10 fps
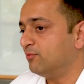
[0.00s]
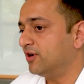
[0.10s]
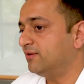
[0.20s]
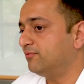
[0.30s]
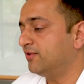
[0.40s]

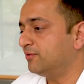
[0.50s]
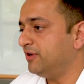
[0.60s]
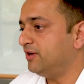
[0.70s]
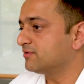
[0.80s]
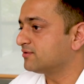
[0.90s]
But for
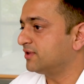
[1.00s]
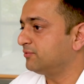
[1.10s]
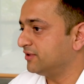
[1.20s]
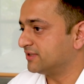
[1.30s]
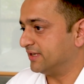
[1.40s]
me, it was not
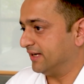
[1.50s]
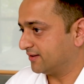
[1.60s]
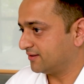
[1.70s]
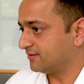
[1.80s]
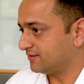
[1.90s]
about a
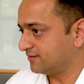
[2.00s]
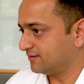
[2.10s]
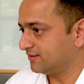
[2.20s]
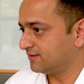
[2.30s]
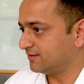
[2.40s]
stake,
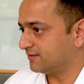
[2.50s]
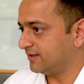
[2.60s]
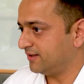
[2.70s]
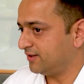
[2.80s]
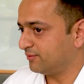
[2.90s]

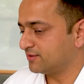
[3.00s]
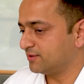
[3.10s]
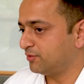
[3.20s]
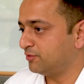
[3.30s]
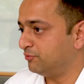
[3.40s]
right? It was
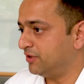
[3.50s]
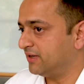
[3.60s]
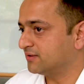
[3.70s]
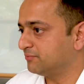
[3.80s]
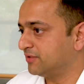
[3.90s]
about
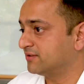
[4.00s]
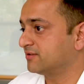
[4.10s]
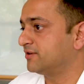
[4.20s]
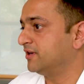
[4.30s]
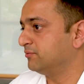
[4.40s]
building something
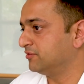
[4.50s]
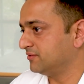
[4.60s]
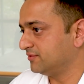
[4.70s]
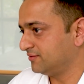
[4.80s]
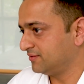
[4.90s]
sustainable,
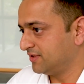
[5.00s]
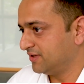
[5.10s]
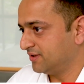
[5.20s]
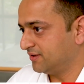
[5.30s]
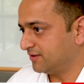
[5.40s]

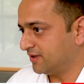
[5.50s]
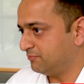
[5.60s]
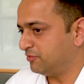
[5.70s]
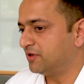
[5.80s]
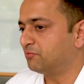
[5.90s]

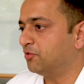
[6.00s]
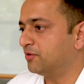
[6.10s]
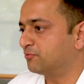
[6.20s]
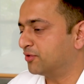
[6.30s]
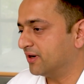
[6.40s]
right? Build a
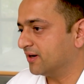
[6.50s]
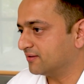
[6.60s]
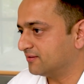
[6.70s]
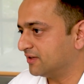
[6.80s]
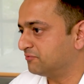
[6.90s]

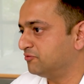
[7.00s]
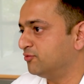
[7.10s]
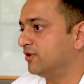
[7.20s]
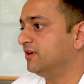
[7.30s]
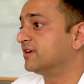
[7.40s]
product that
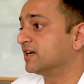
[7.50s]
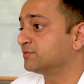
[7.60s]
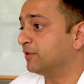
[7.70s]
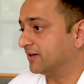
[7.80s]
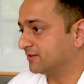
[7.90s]
world
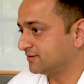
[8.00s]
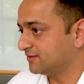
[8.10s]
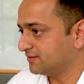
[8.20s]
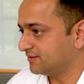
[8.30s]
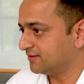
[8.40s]
respects,
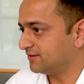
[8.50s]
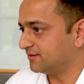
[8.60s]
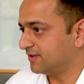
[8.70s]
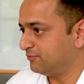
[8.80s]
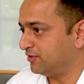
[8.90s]

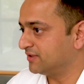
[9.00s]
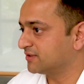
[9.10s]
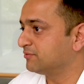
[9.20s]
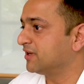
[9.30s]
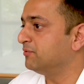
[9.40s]
right? Building
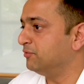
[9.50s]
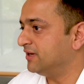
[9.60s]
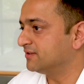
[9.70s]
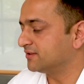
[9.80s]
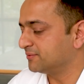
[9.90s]
something
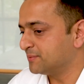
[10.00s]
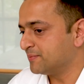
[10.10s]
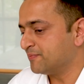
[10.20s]
amazing.